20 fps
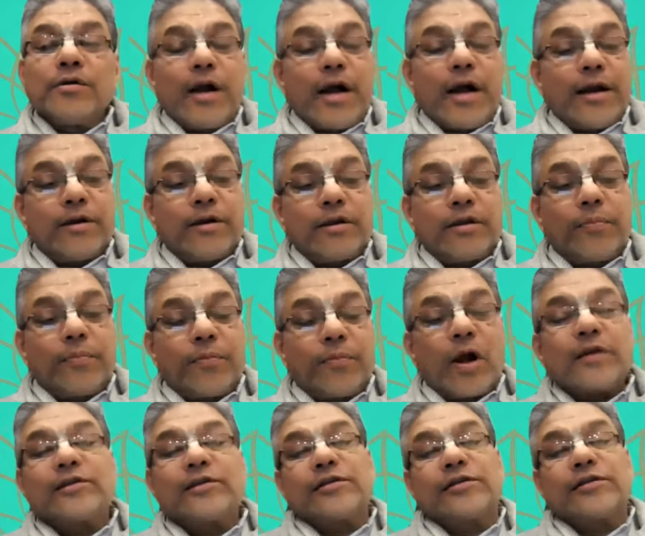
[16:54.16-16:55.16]
and the
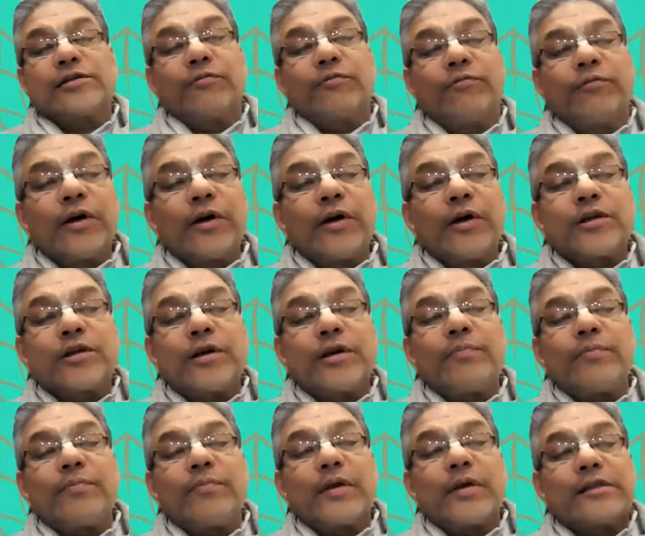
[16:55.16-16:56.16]
process of worship
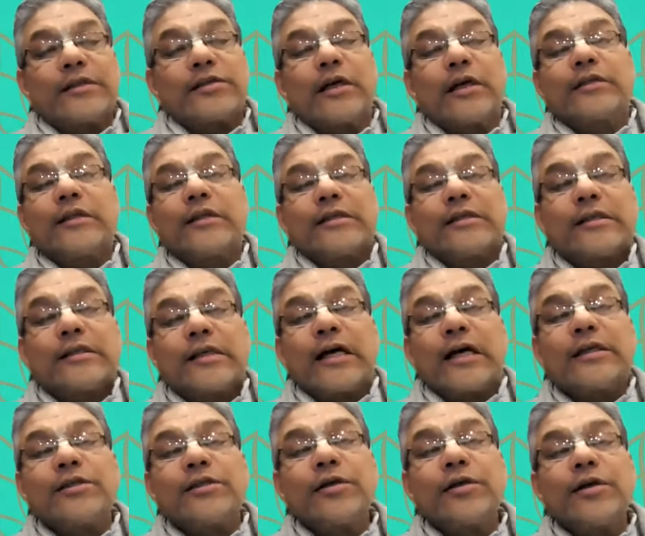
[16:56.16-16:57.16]
is such and
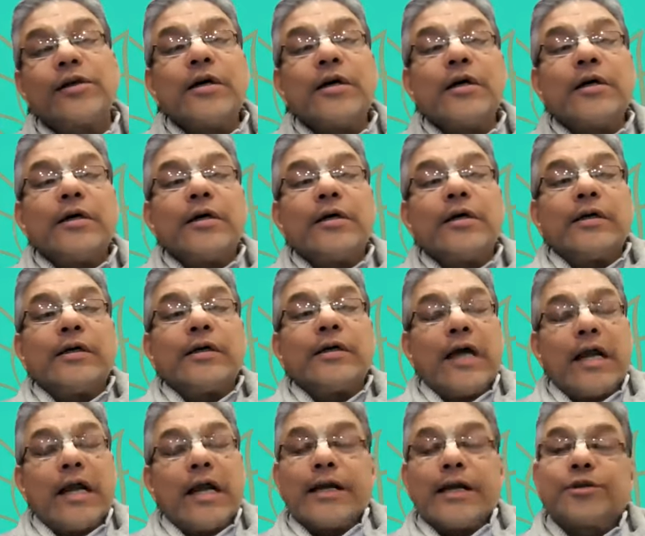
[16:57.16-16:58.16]
such,
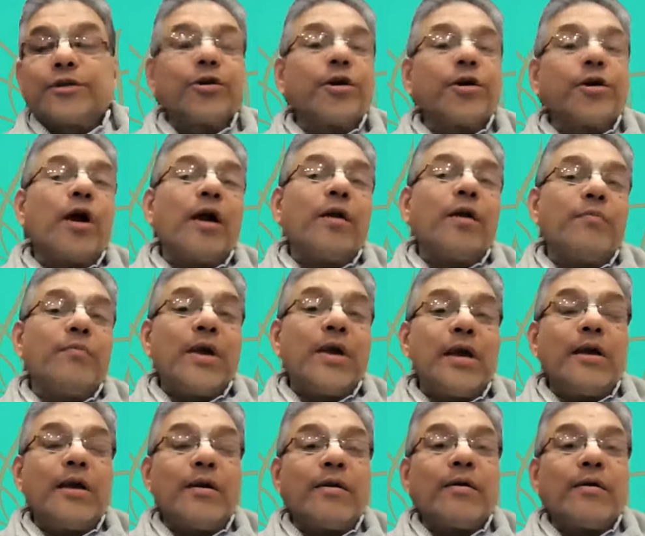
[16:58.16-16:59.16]
then it should not
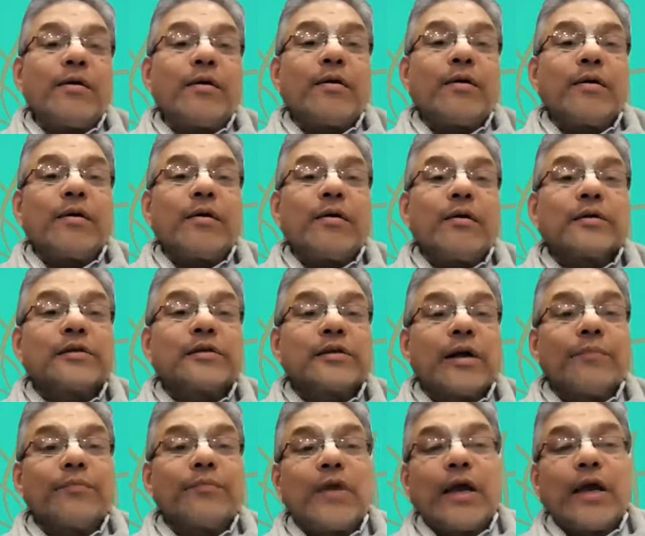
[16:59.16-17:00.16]
be
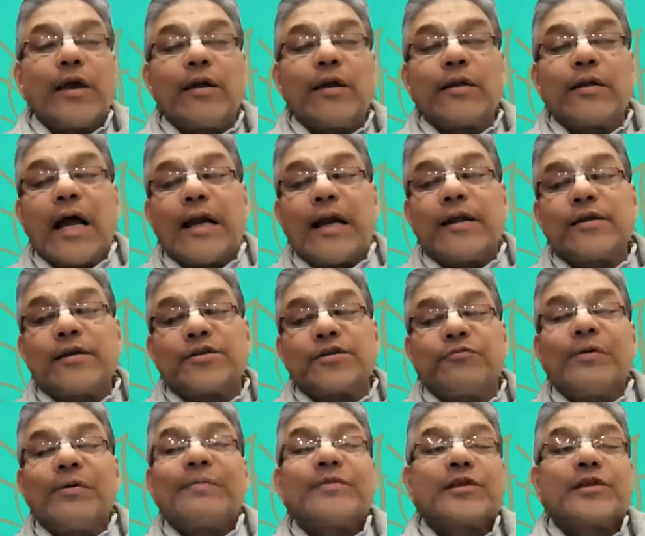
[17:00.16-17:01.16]
something that is
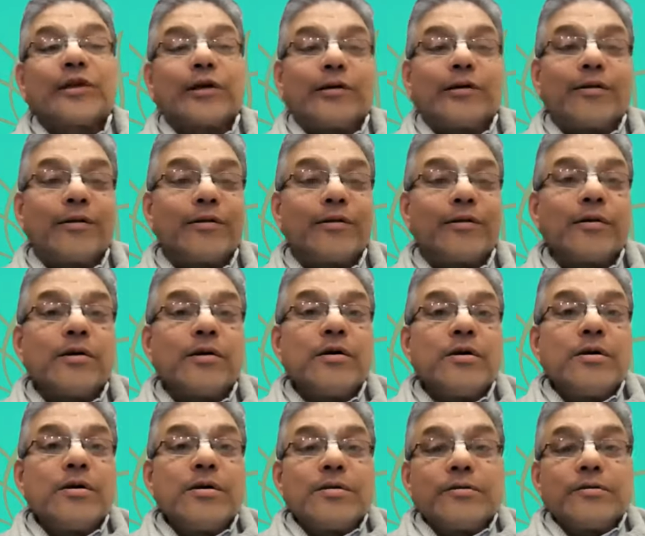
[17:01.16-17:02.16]
whimsical.
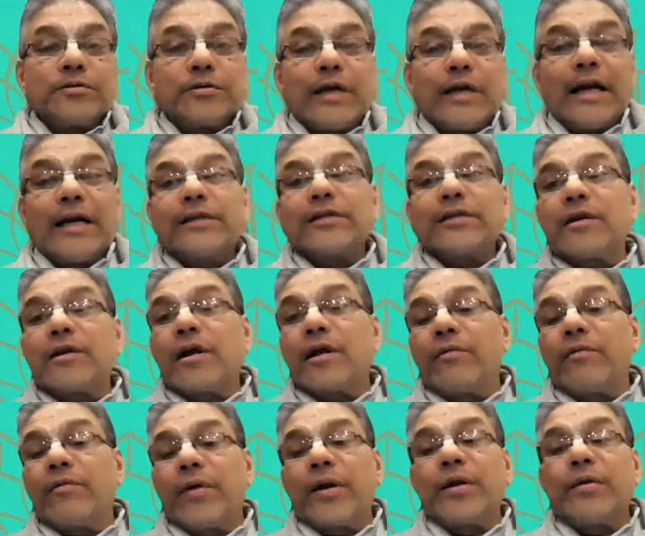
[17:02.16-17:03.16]
So, that is
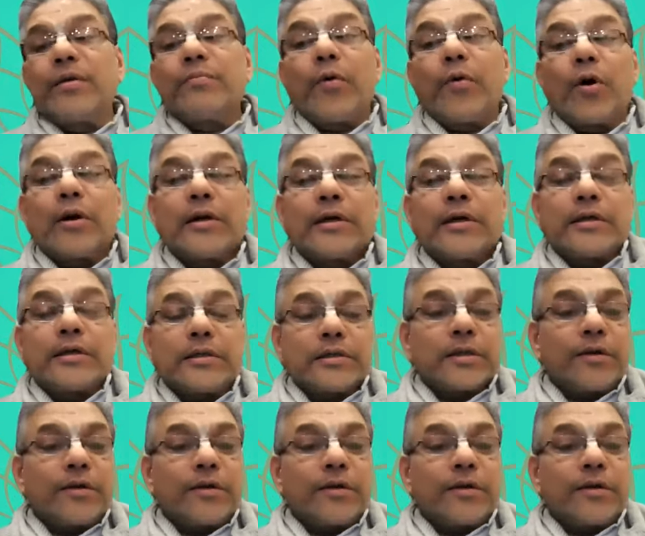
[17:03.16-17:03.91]
another very important